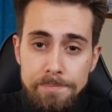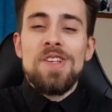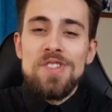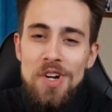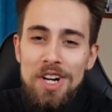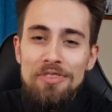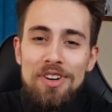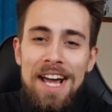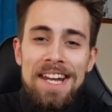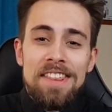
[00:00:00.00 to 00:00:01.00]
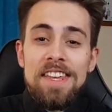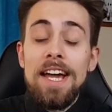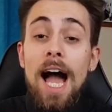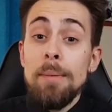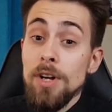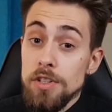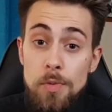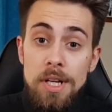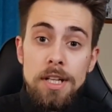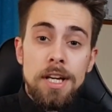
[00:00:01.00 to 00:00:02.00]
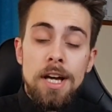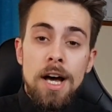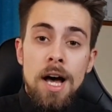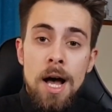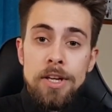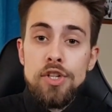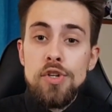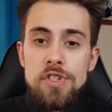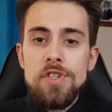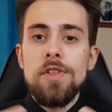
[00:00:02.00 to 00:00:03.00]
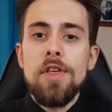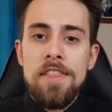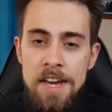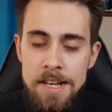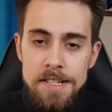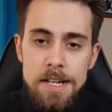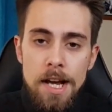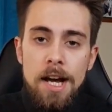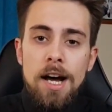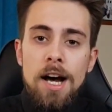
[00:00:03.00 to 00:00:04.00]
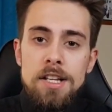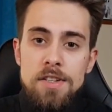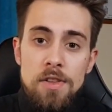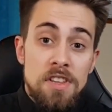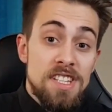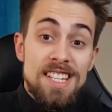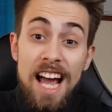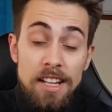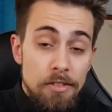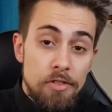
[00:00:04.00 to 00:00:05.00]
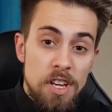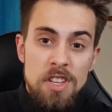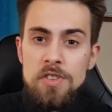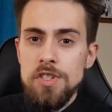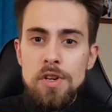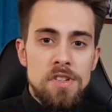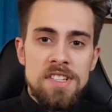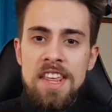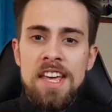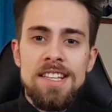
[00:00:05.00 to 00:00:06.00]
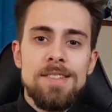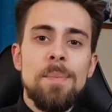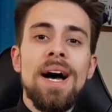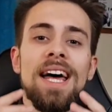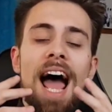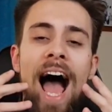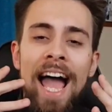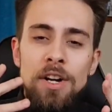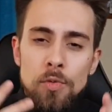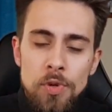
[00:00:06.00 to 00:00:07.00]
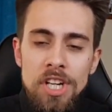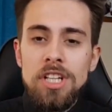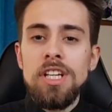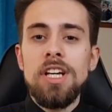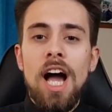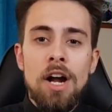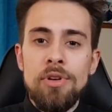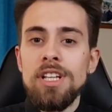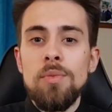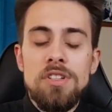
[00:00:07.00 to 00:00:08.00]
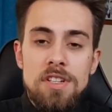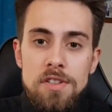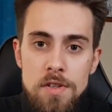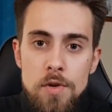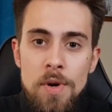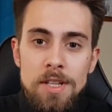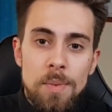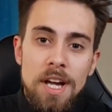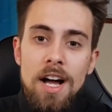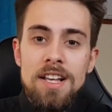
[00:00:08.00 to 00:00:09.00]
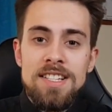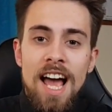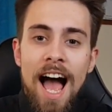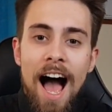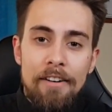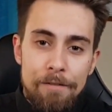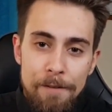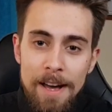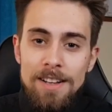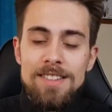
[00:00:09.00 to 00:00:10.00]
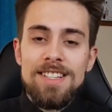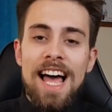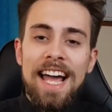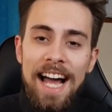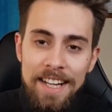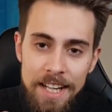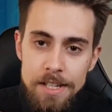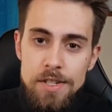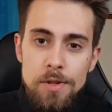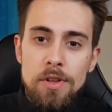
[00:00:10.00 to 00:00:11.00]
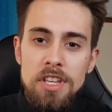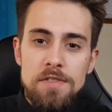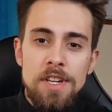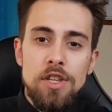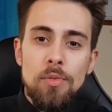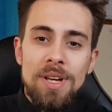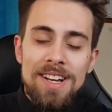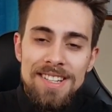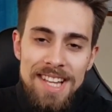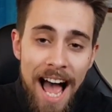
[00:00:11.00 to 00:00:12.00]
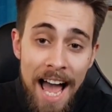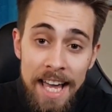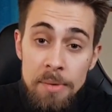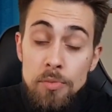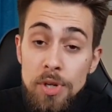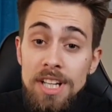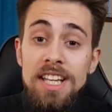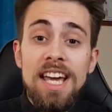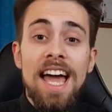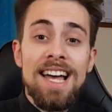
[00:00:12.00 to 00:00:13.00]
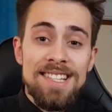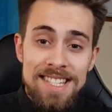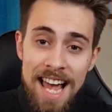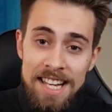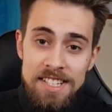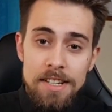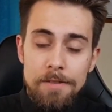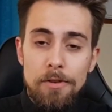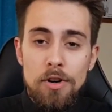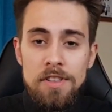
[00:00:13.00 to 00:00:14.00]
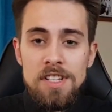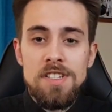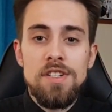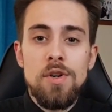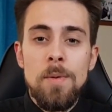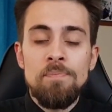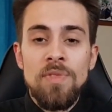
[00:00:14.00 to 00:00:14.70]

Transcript: sorry for anything i'm not really uh, used to do this uh, to do this kind of videos news things but i really i really wanted to do it because i felt like i need to do this video because i am really excited for these new